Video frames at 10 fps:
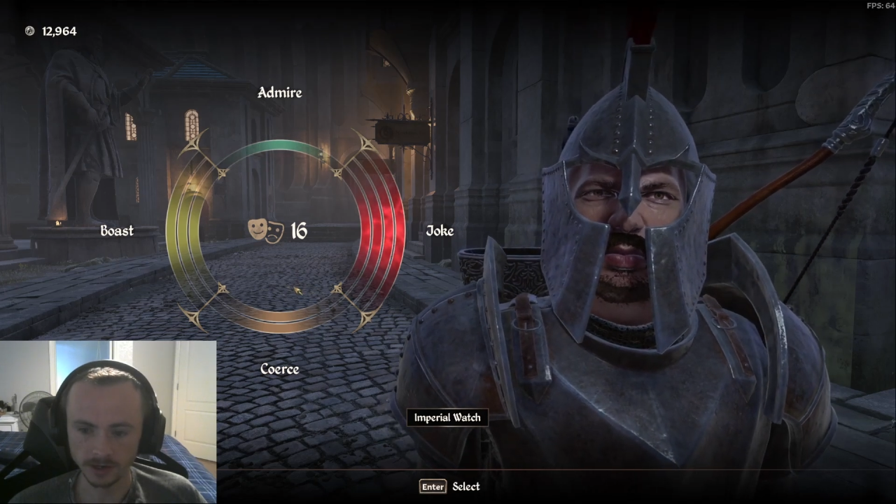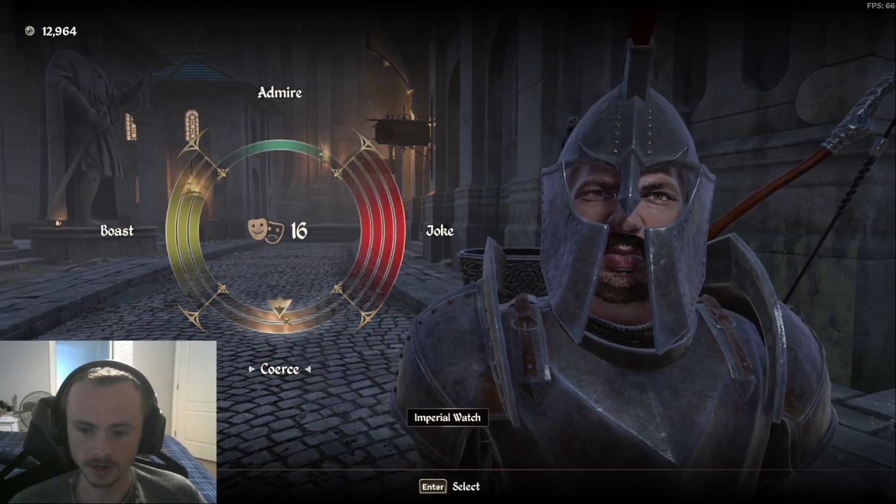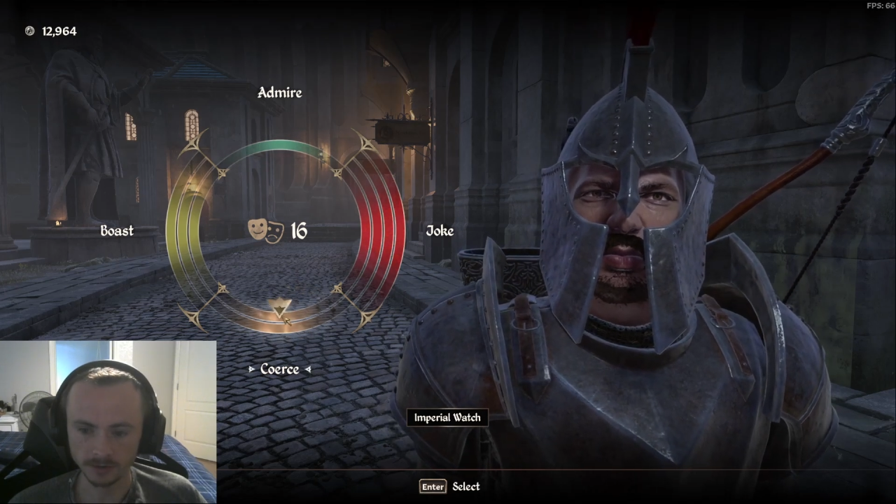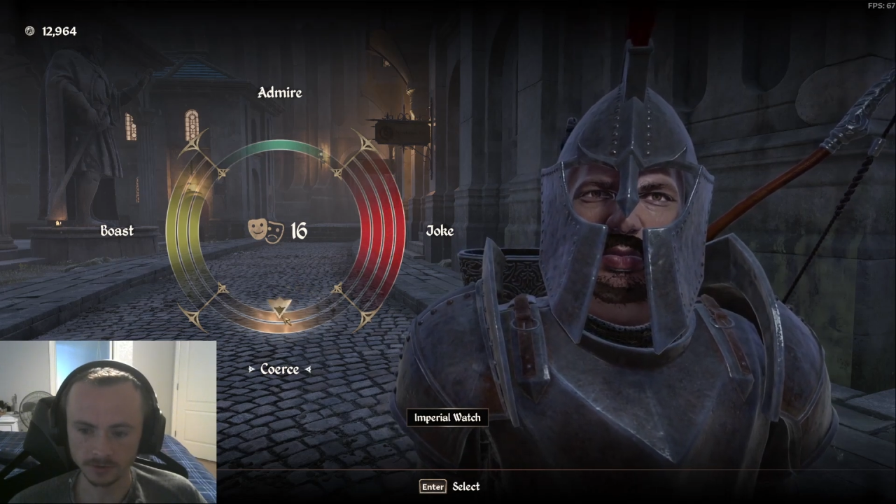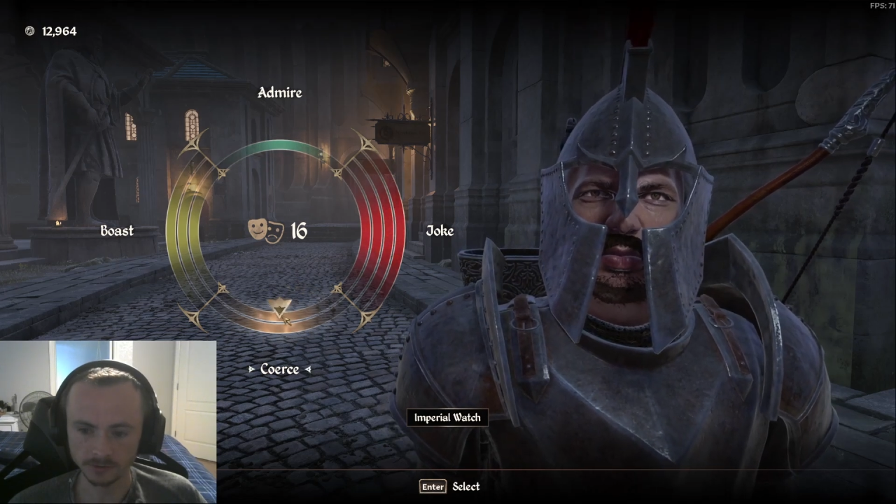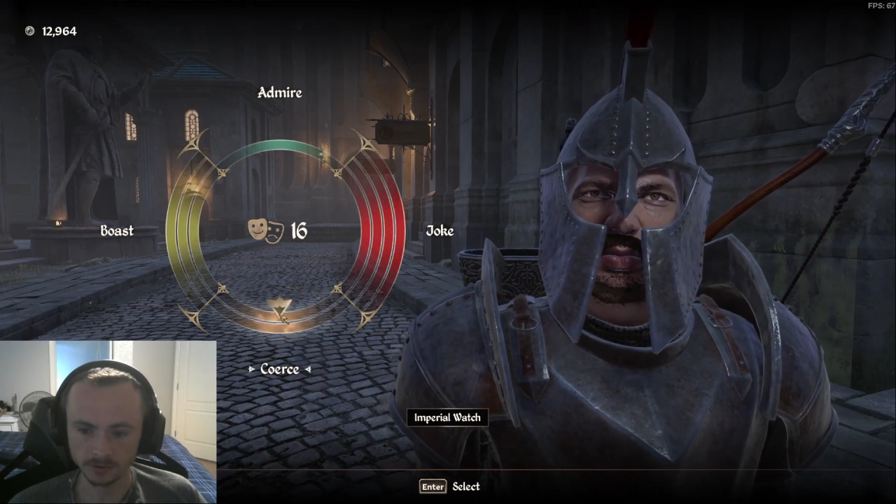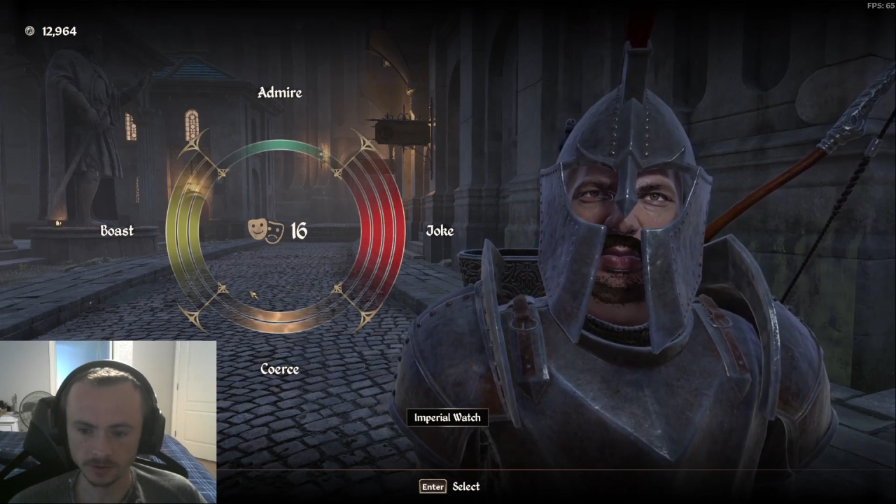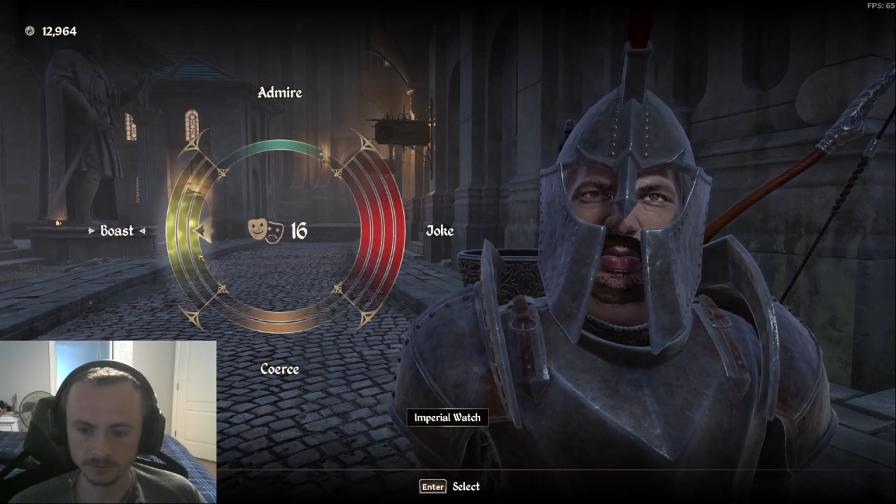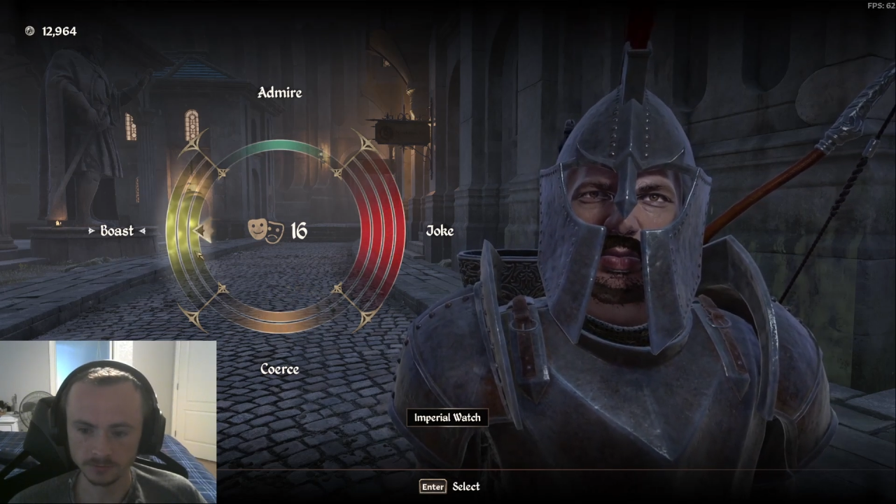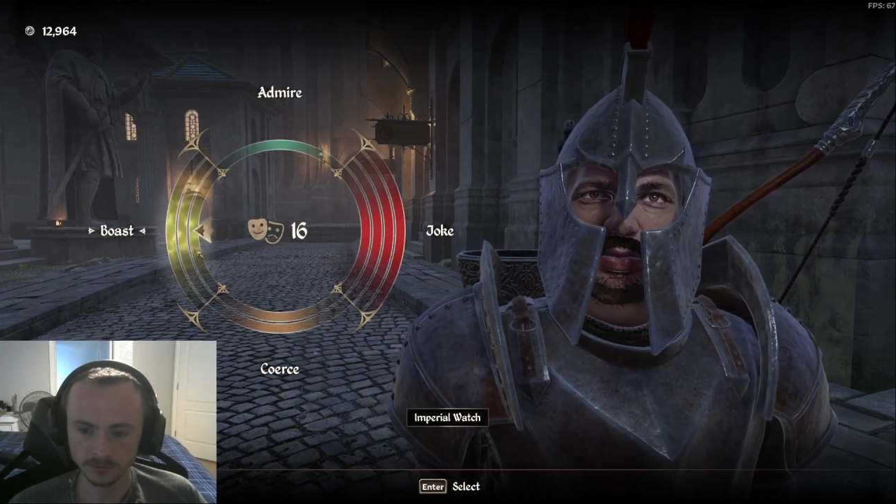
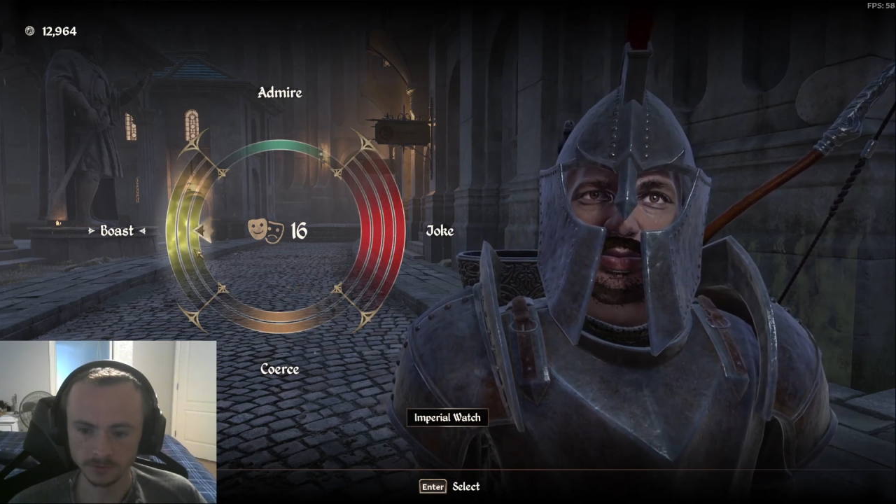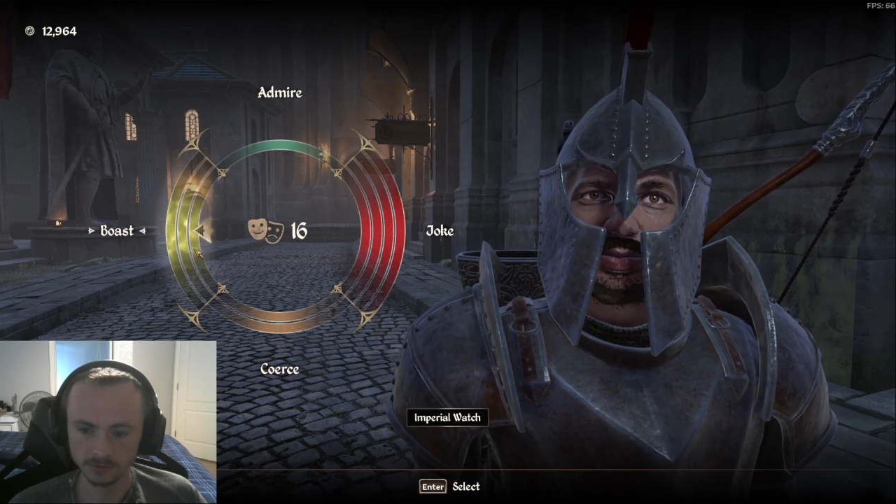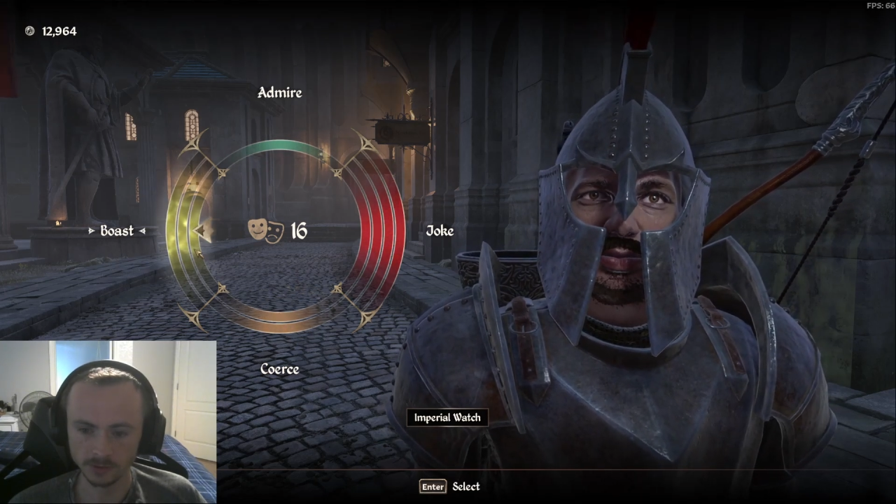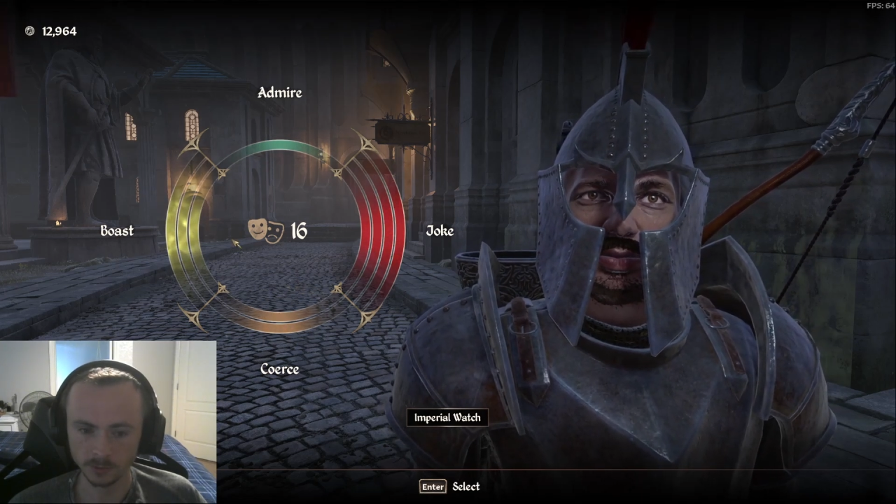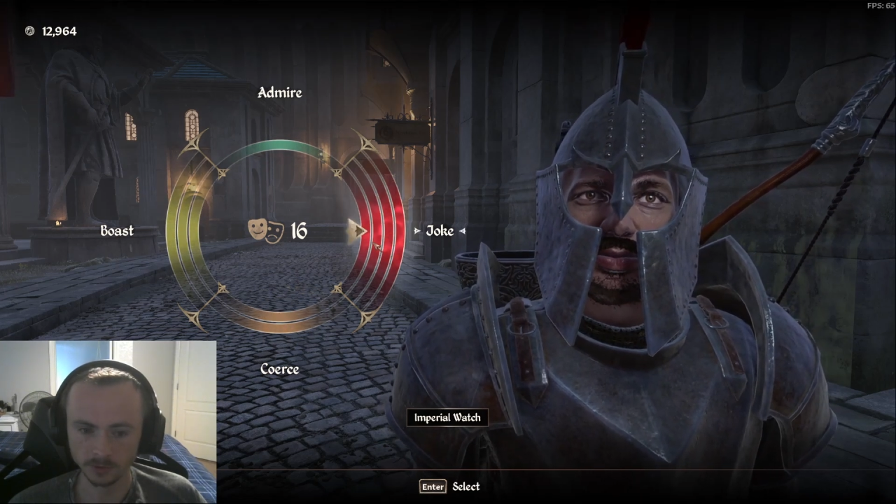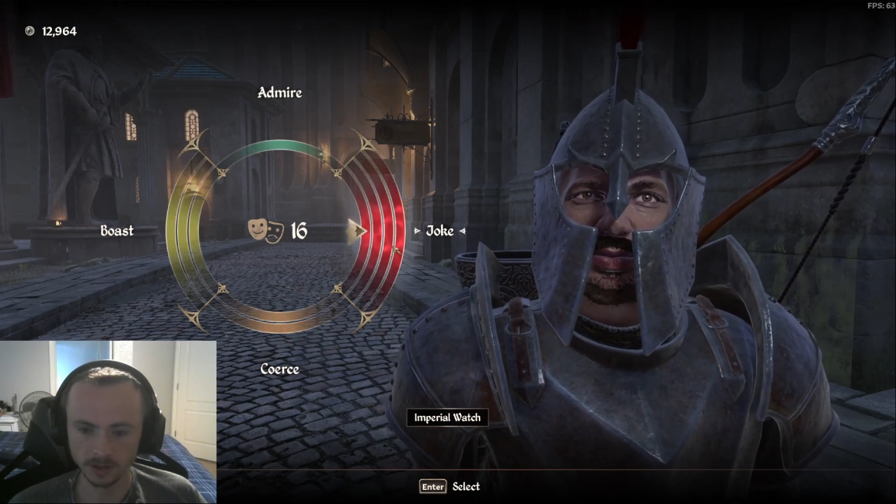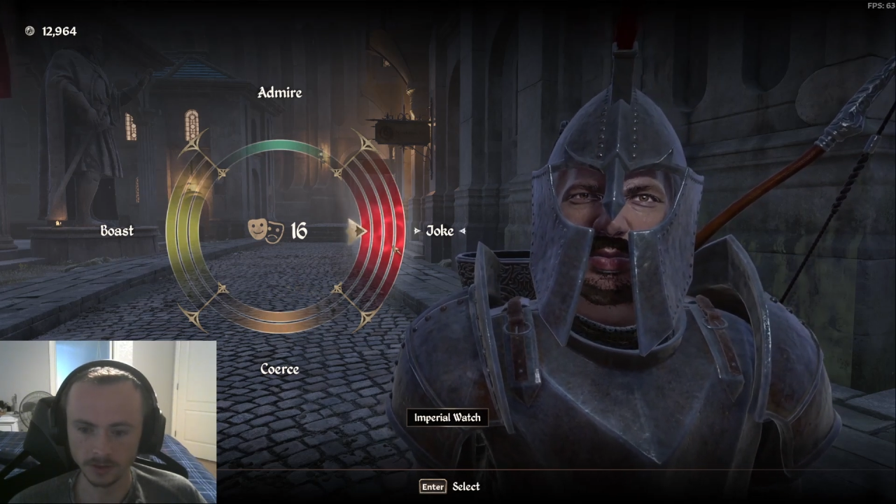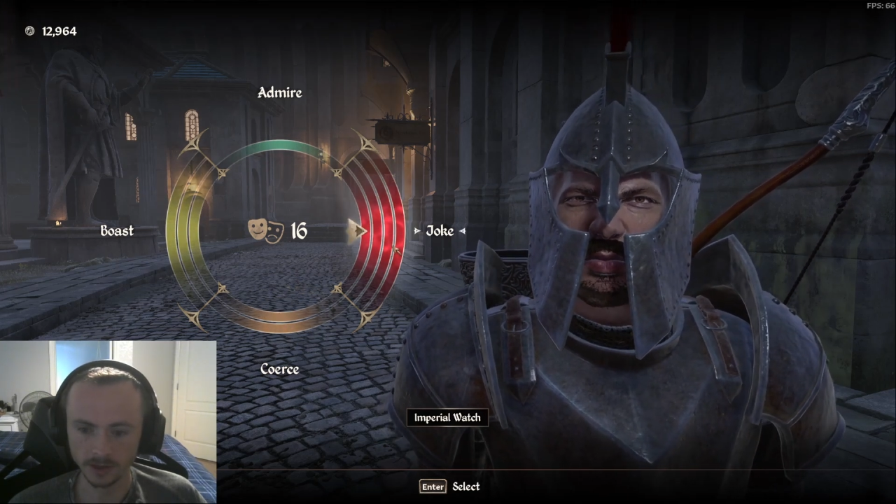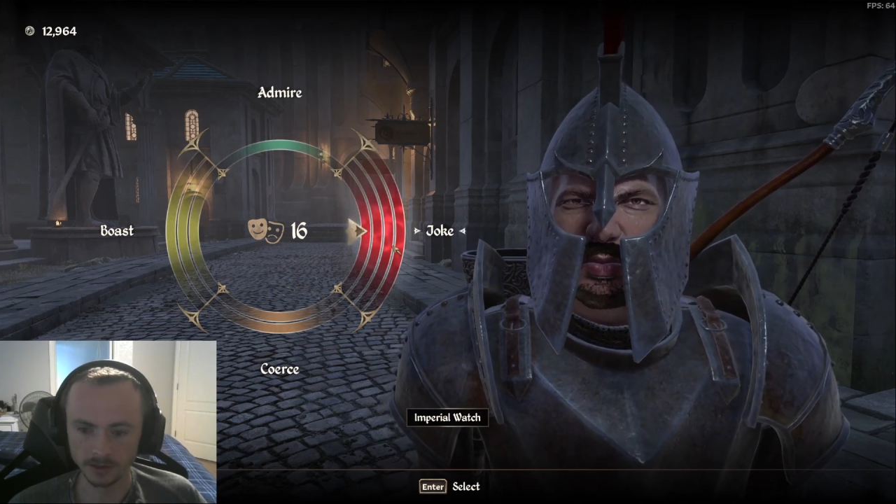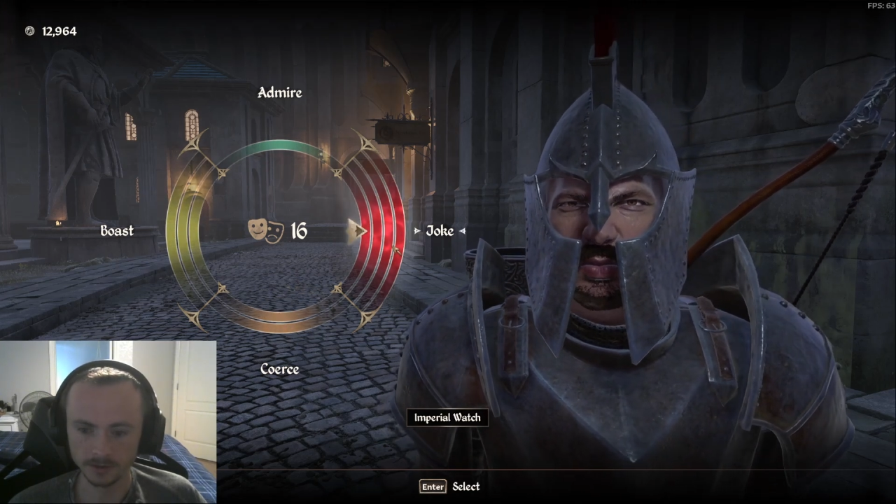Obviously, see what they
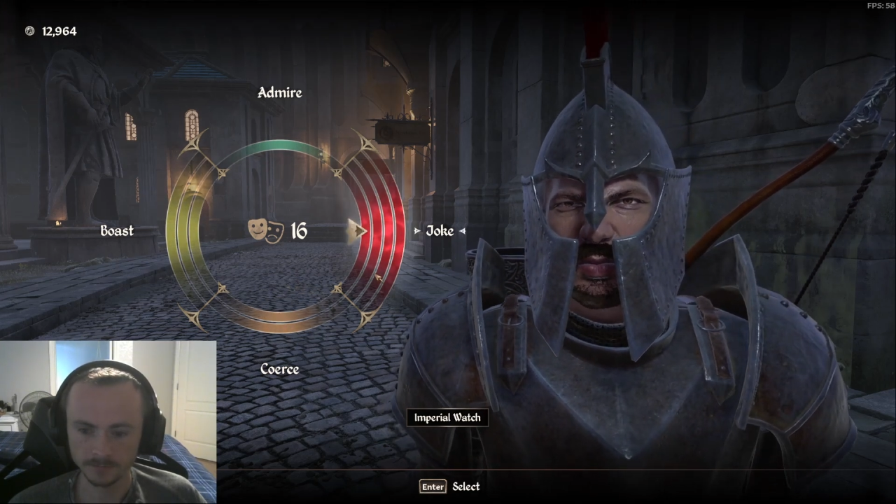like.